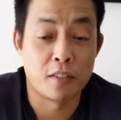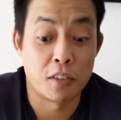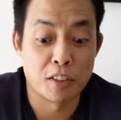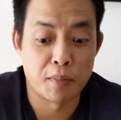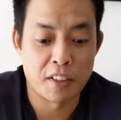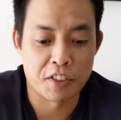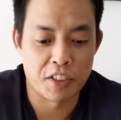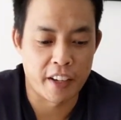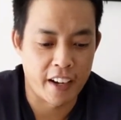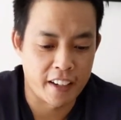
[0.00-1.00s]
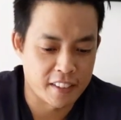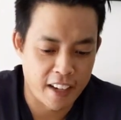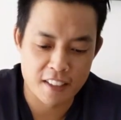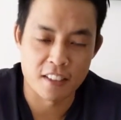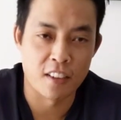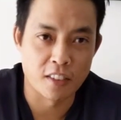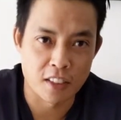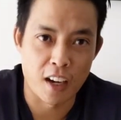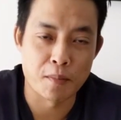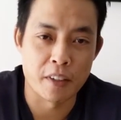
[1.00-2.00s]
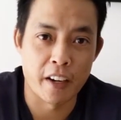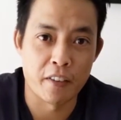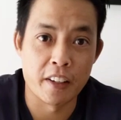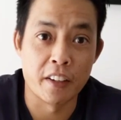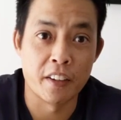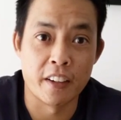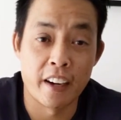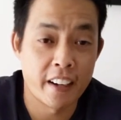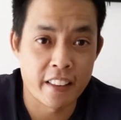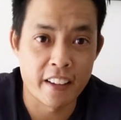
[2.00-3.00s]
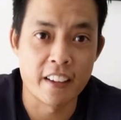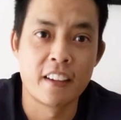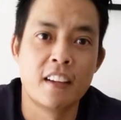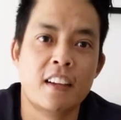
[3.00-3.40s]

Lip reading: as much as you can. It takes a long time to get really good at anything.